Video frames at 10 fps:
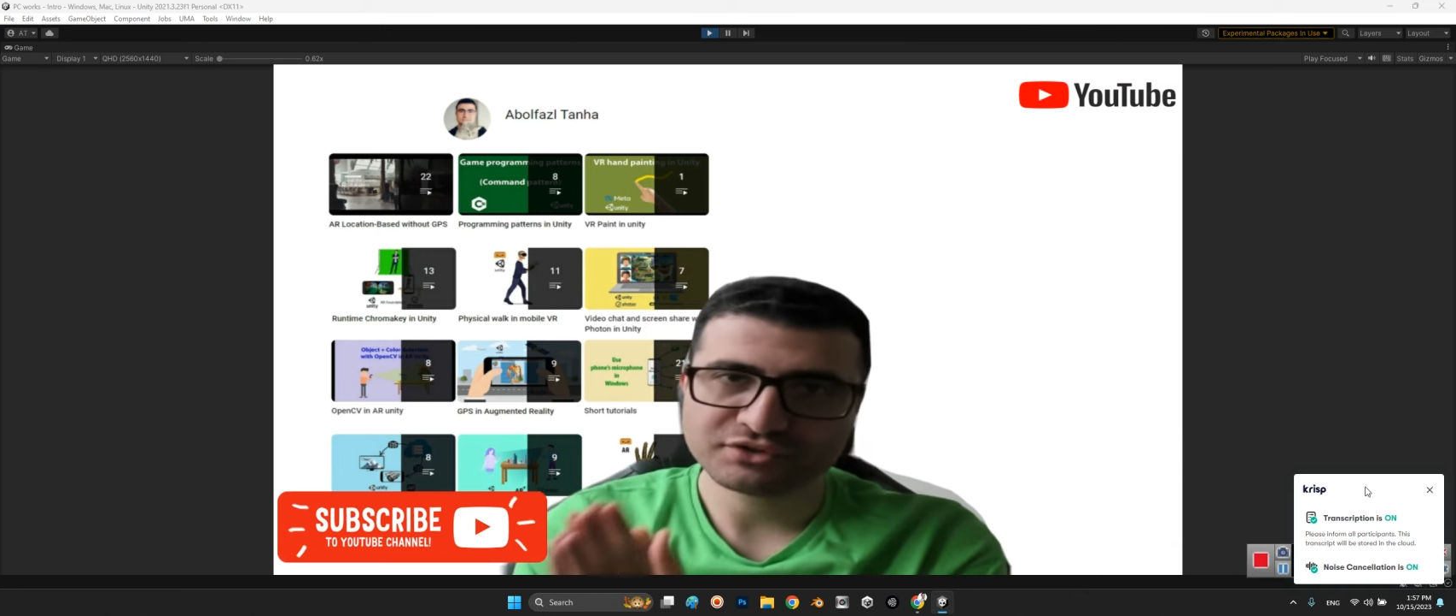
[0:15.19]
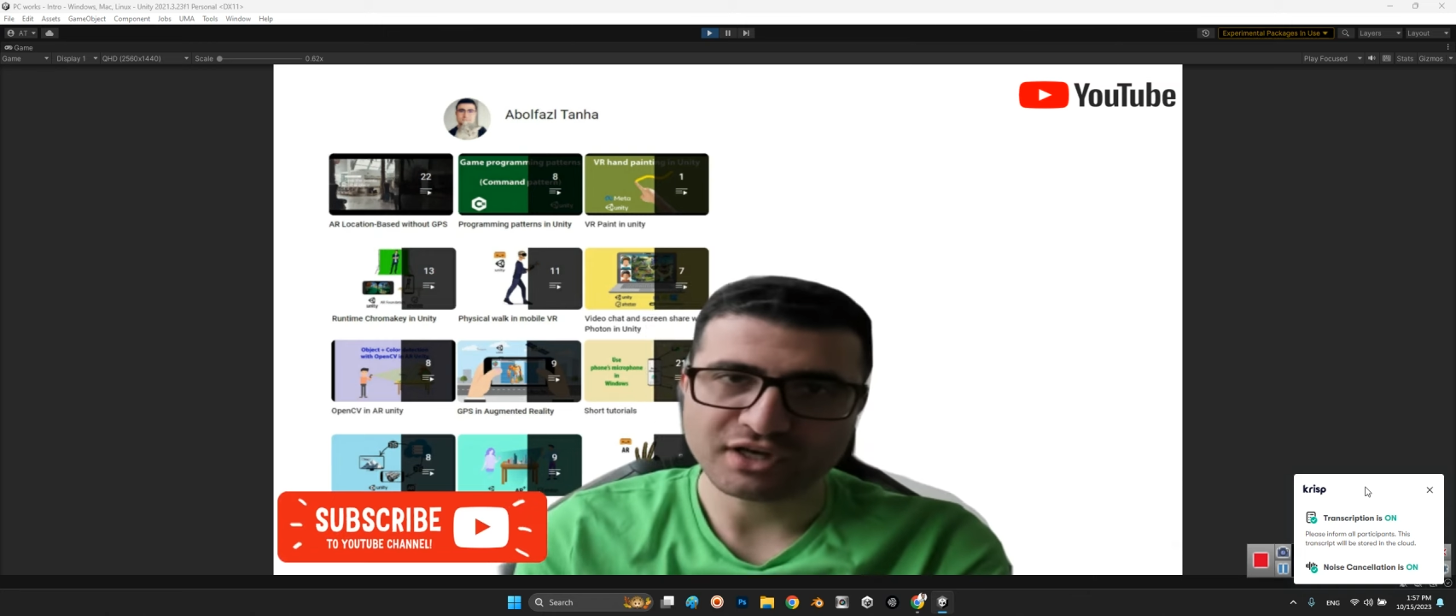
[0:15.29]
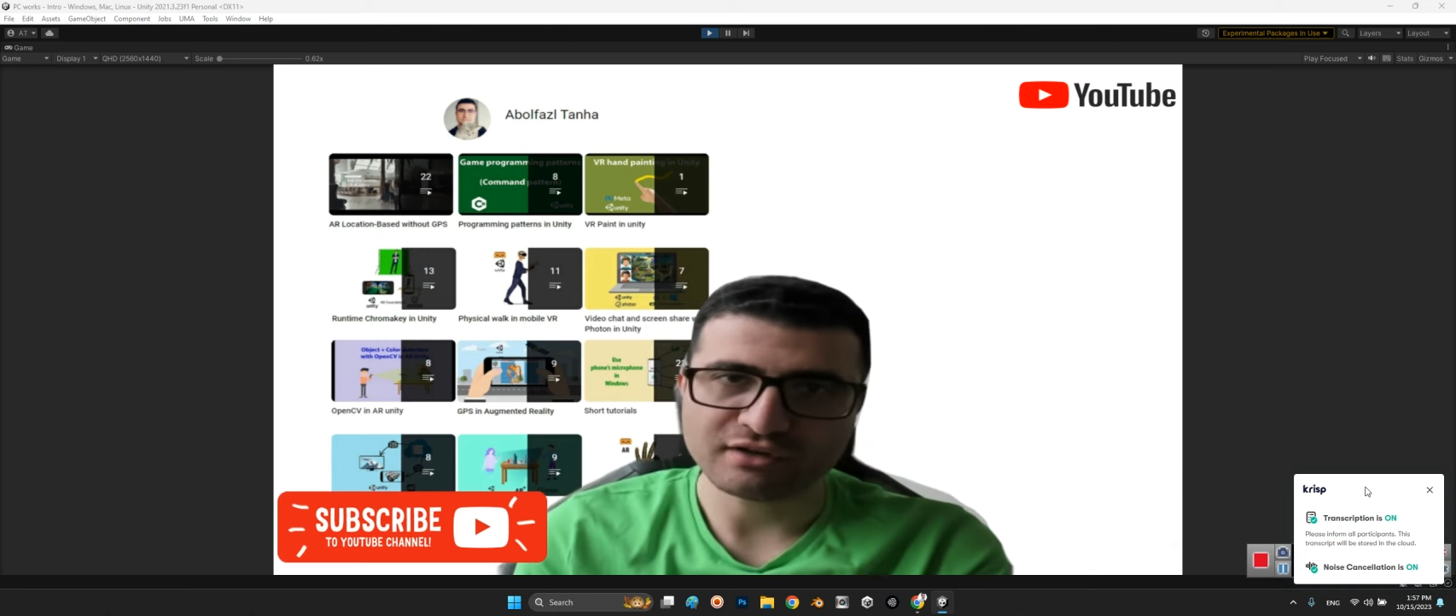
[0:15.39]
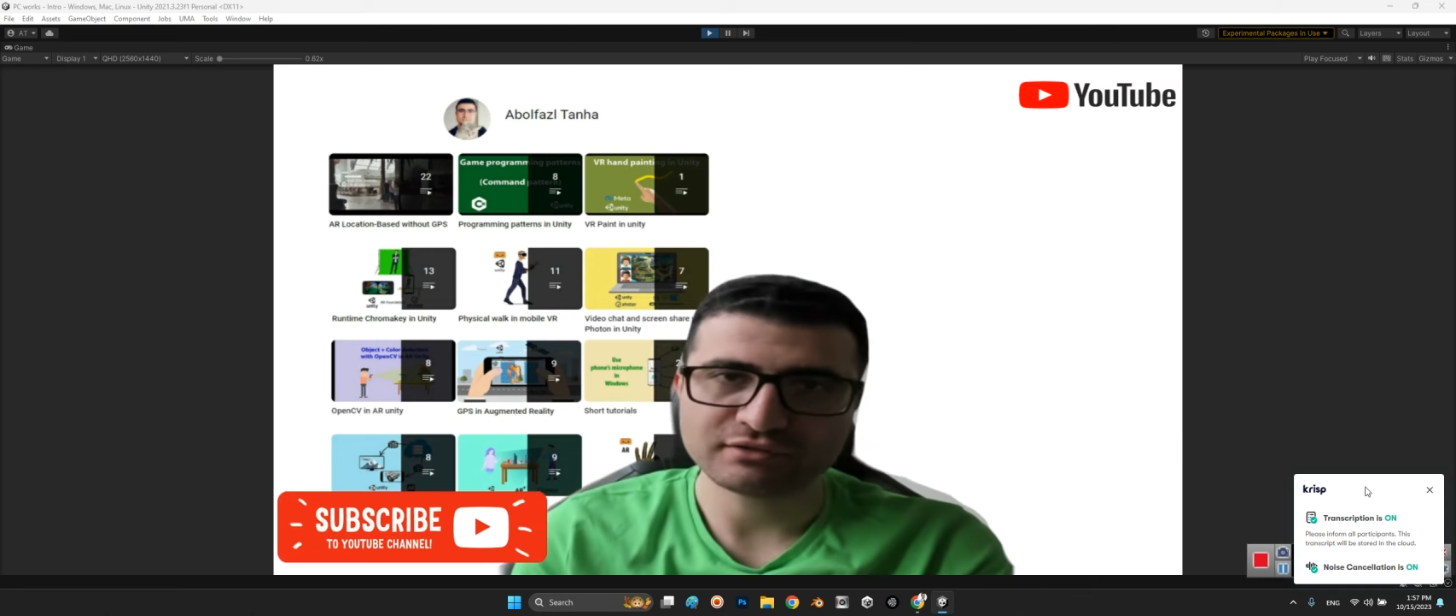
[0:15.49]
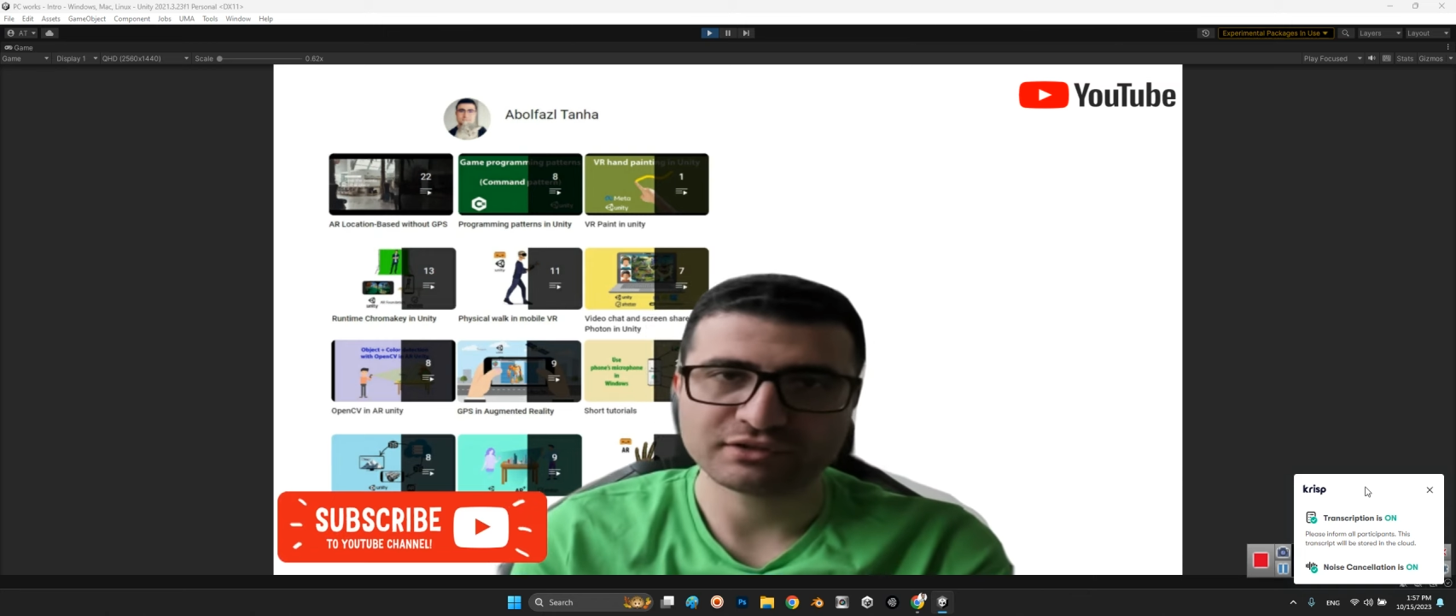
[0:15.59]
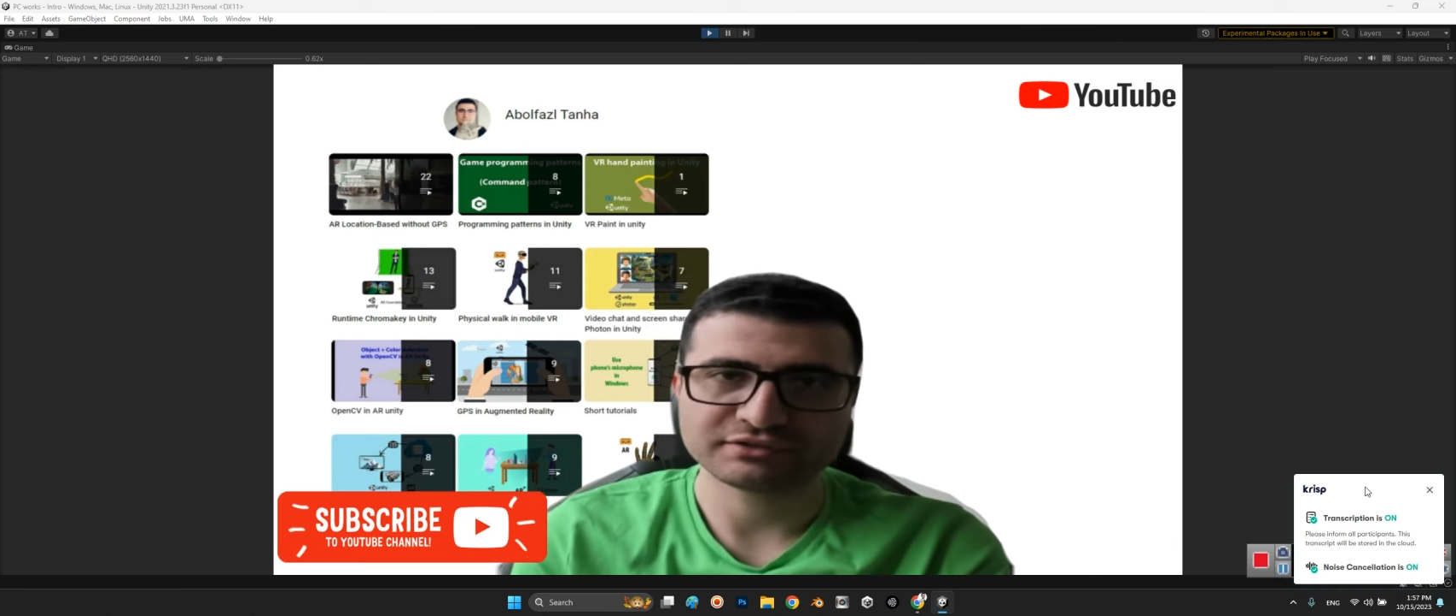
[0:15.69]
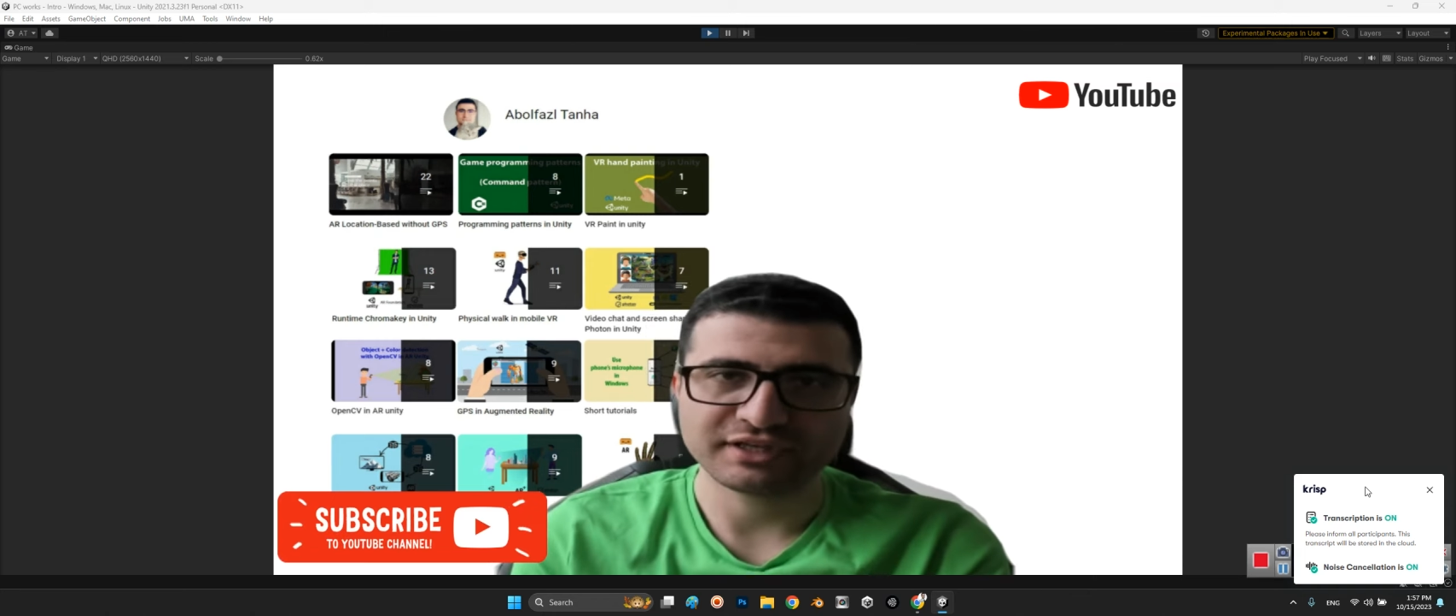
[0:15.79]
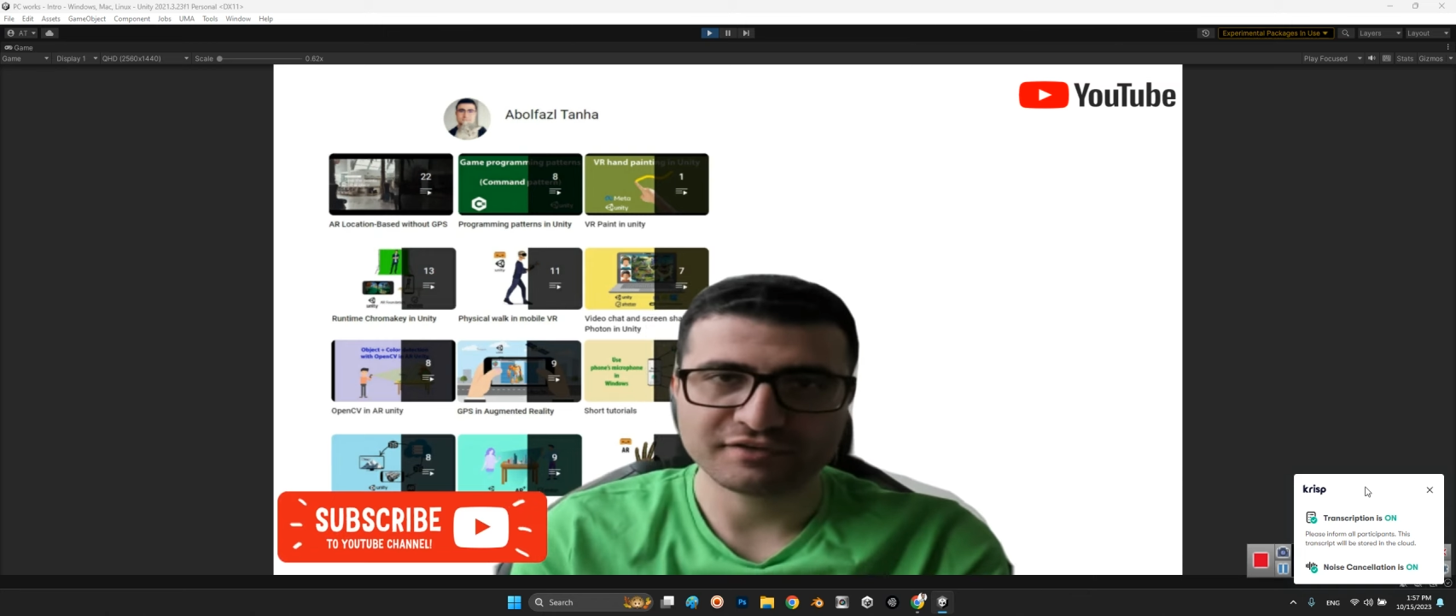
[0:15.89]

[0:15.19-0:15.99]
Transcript: download